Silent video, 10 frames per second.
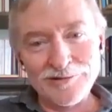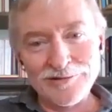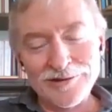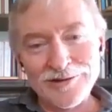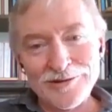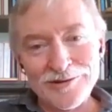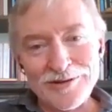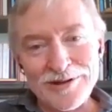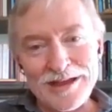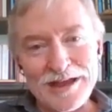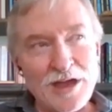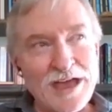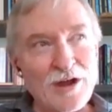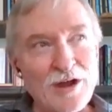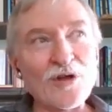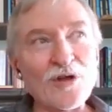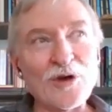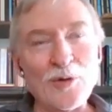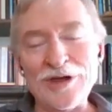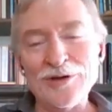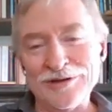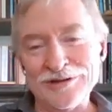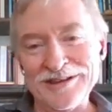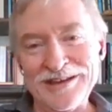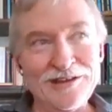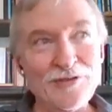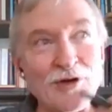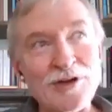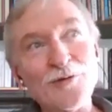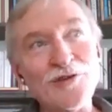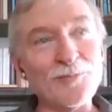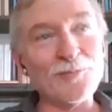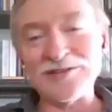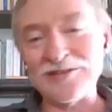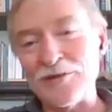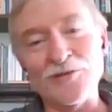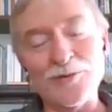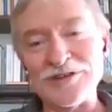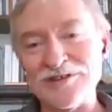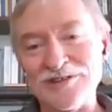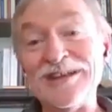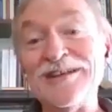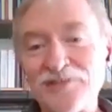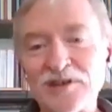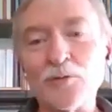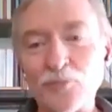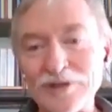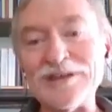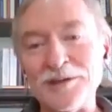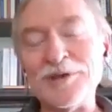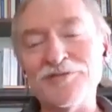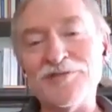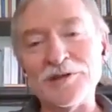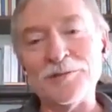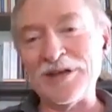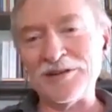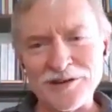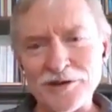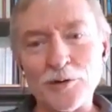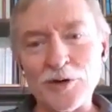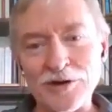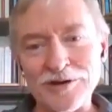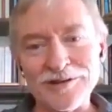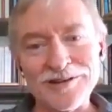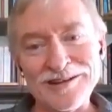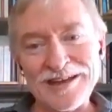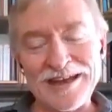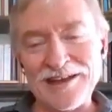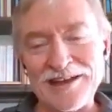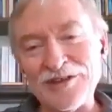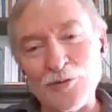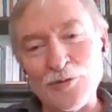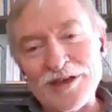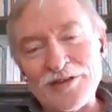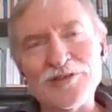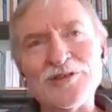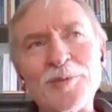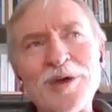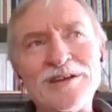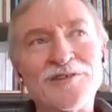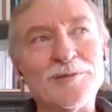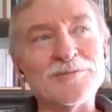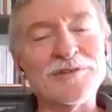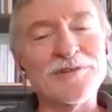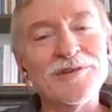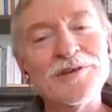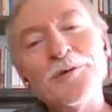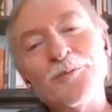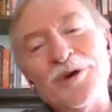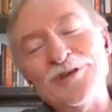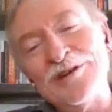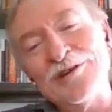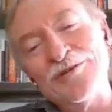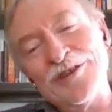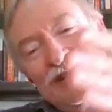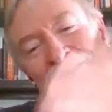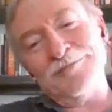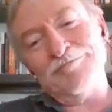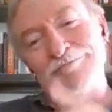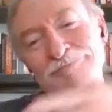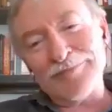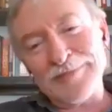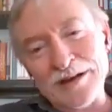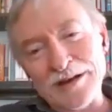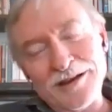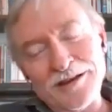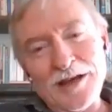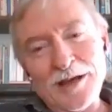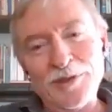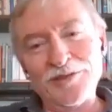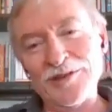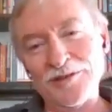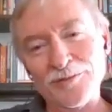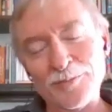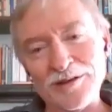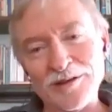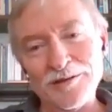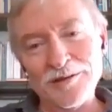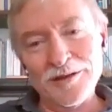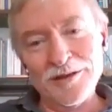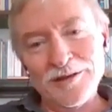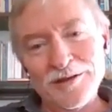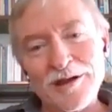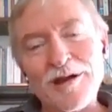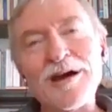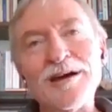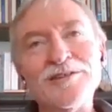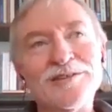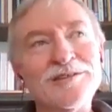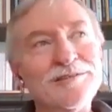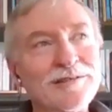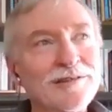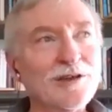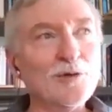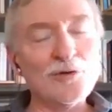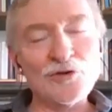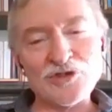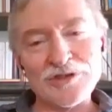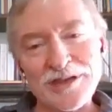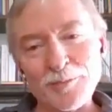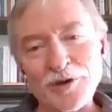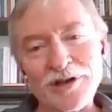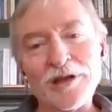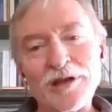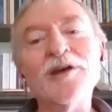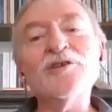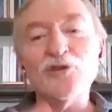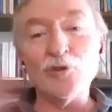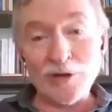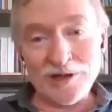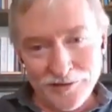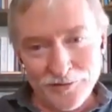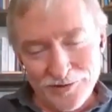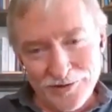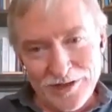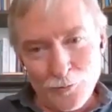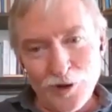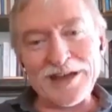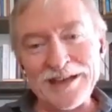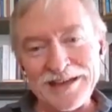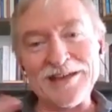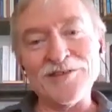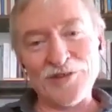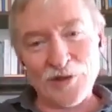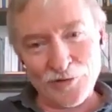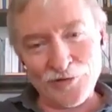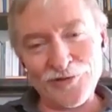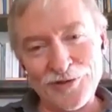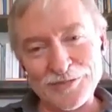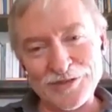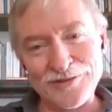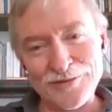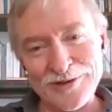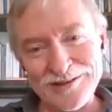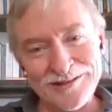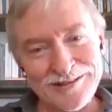yeah well, at all and, coherently, and in, the, in respect to those questions, it is going to really be fundamentally incoherent. And yeah. I think you're like the domain assumptions, but you know that in modern economics there's been a constant huge labor at undoing, at working against all those assumptions, right?